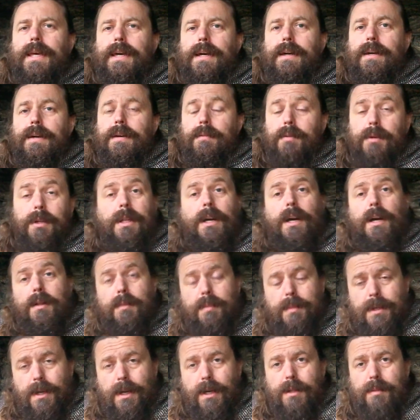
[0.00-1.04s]
Uh, well, I'll
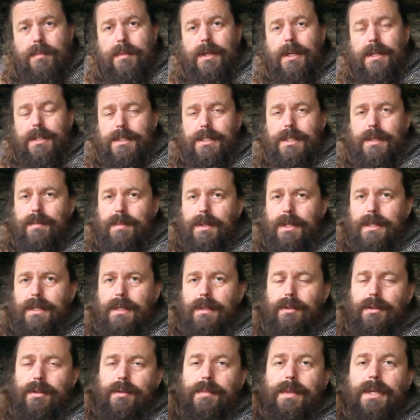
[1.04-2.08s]
I'll be actually back
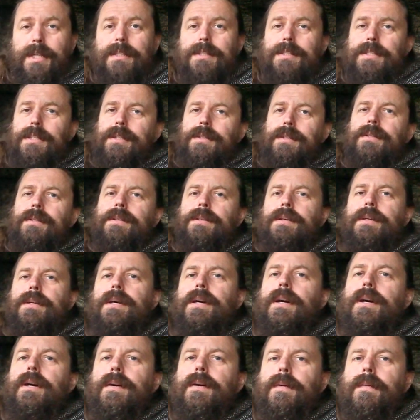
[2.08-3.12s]
on the main channel
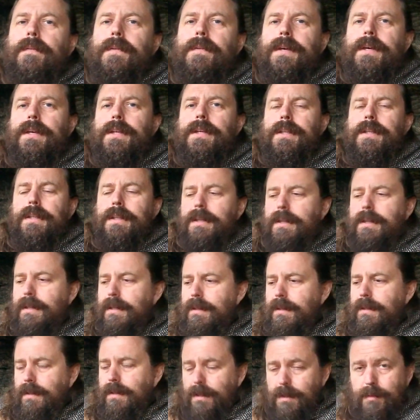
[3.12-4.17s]
uh, in
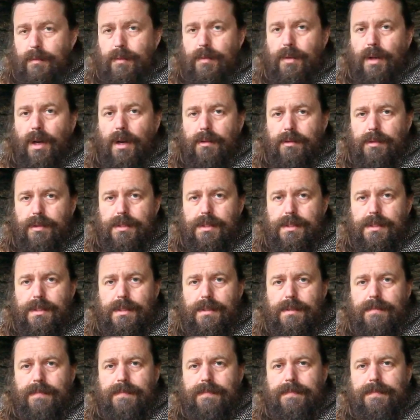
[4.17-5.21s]
uh, in a few hours.
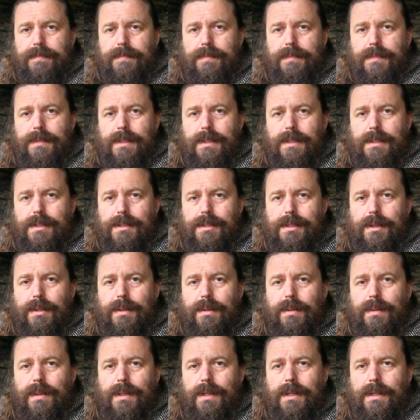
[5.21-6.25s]

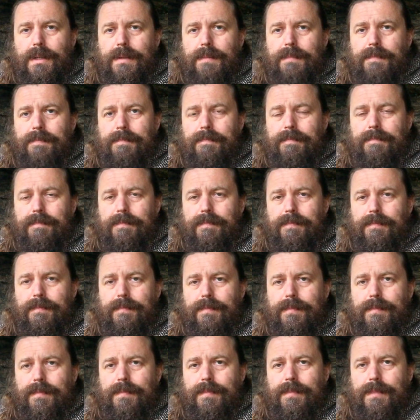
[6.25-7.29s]
So uh,
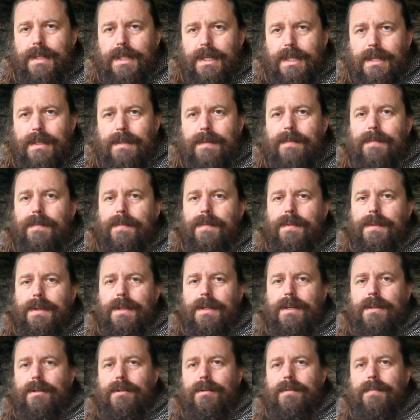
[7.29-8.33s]
again,
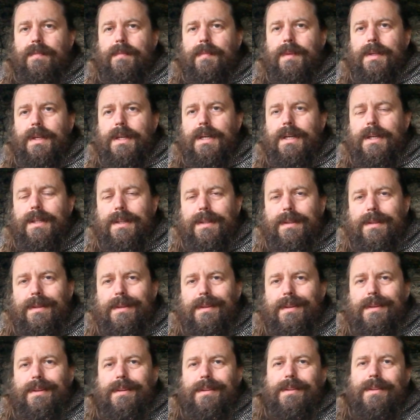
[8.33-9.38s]
thank you, and
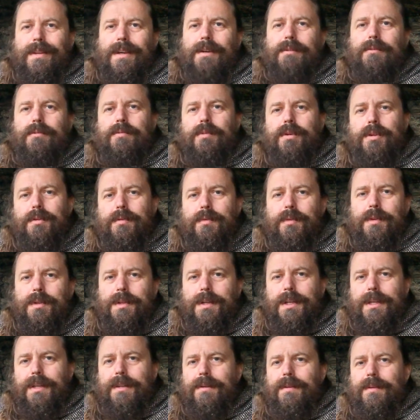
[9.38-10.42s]
uh, have a wonderful
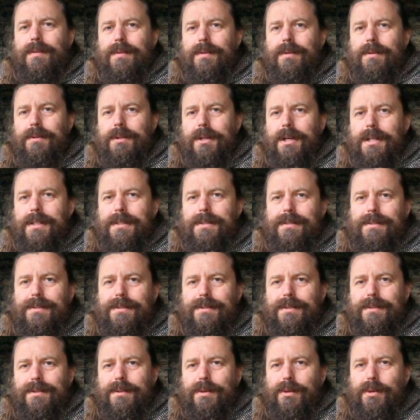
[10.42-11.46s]
day or night
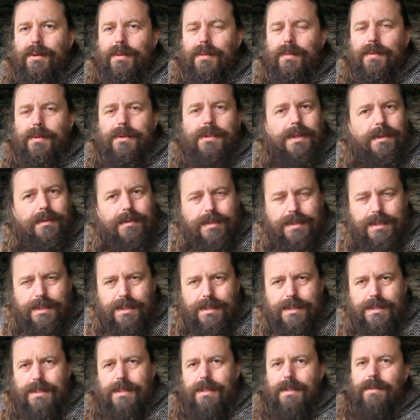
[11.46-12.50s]
or whatever it
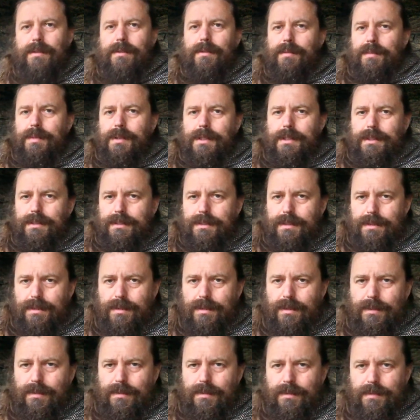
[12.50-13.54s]
is in your part
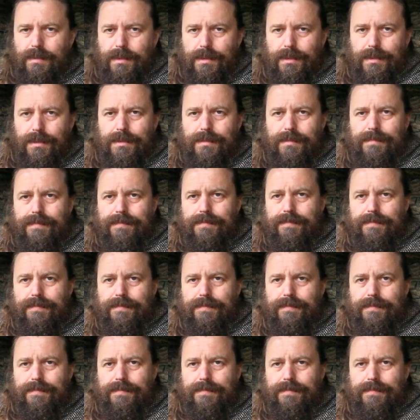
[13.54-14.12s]
of the world.